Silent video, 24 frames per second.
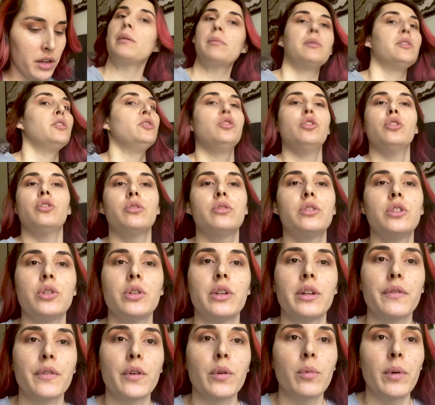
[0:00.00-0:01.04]
Maybe I'll show you 2
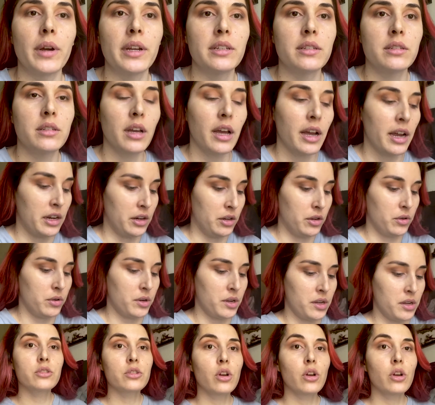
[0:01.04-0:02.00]
different ways I do it.